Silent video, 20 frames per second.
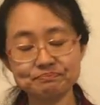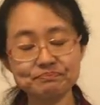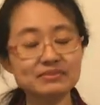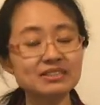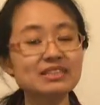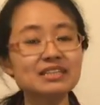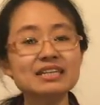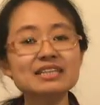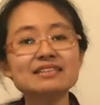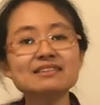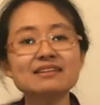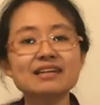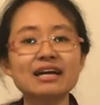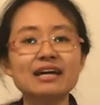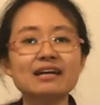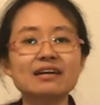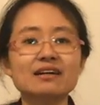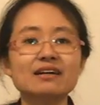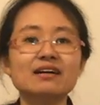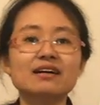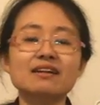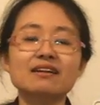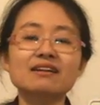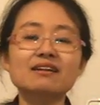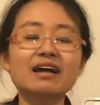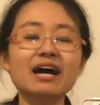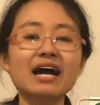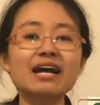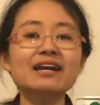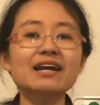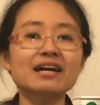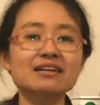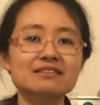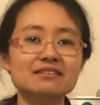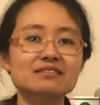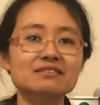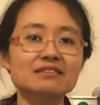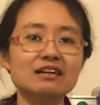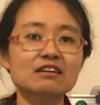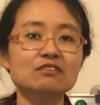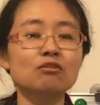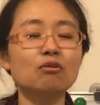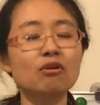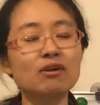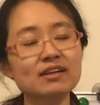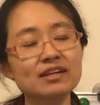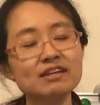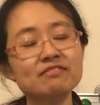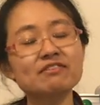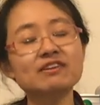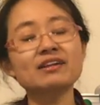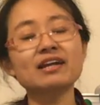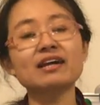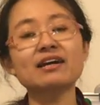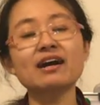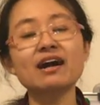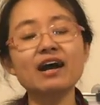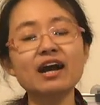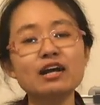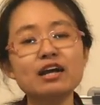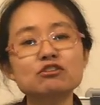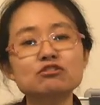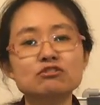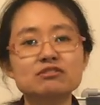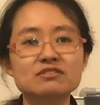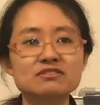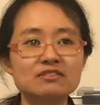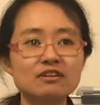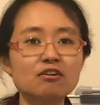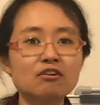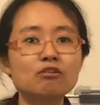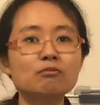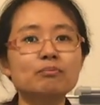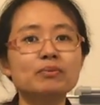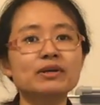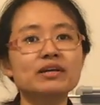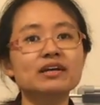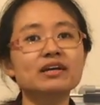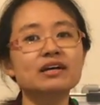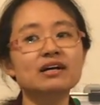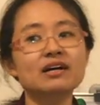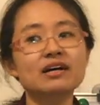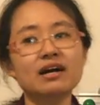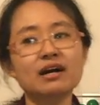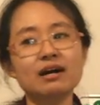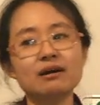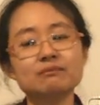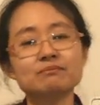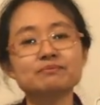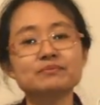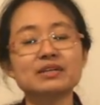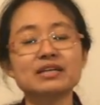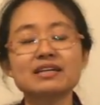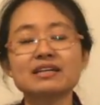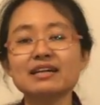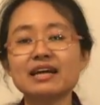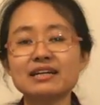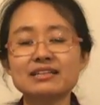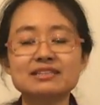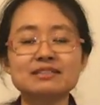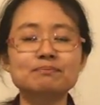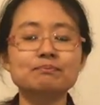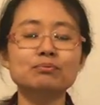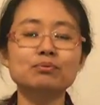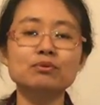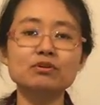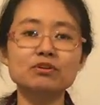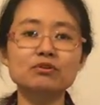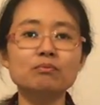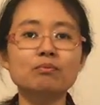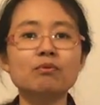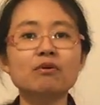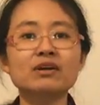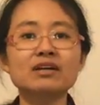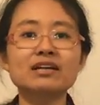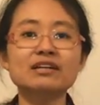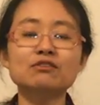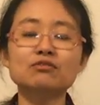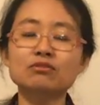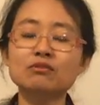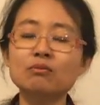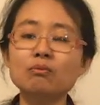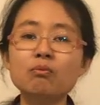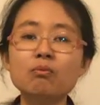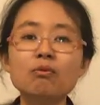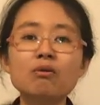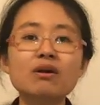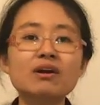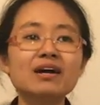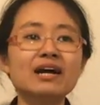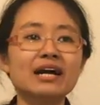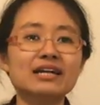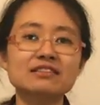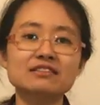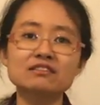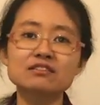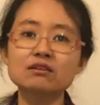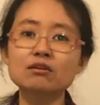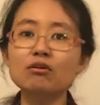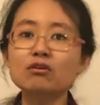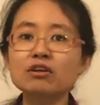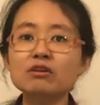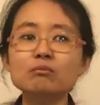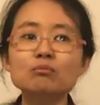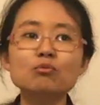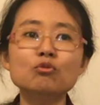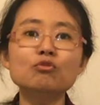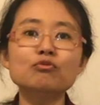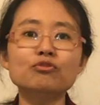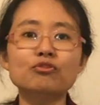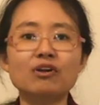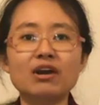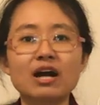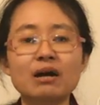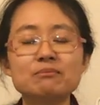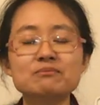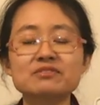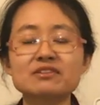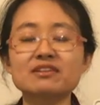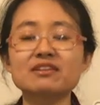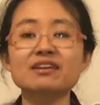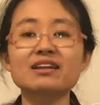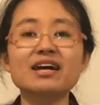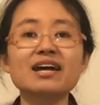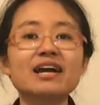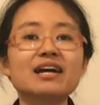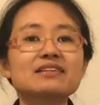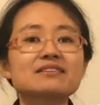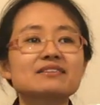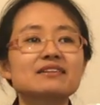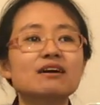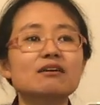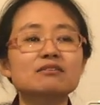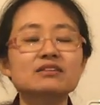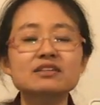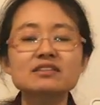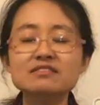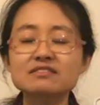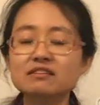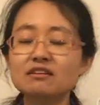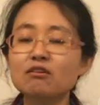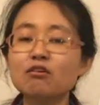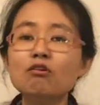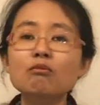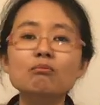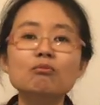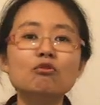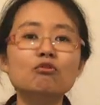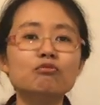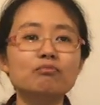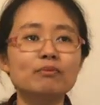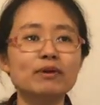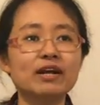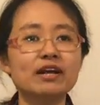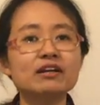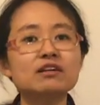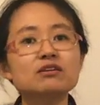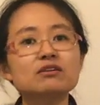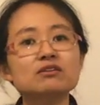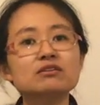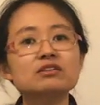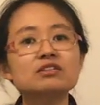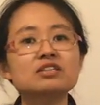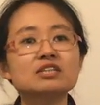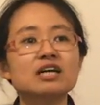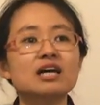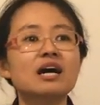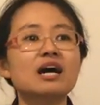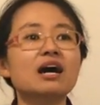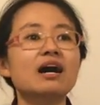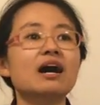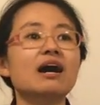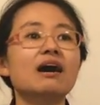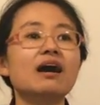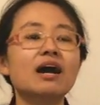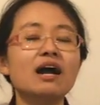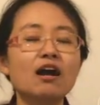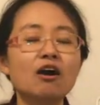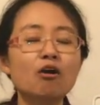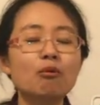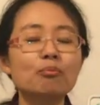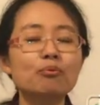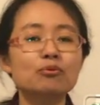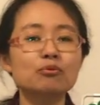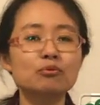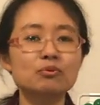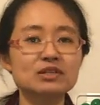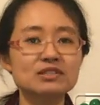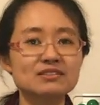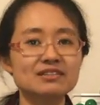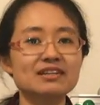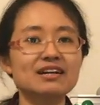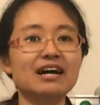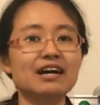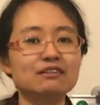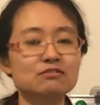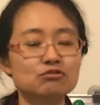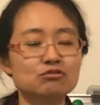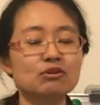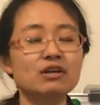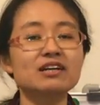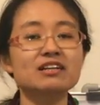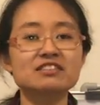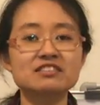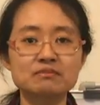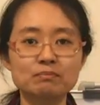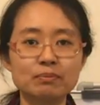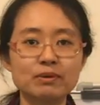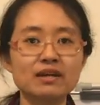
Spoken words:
This light exercise or even hydrotherapy, put your body into the water and slowly move your arms and legs. Now this slow movement could help you with the arthritis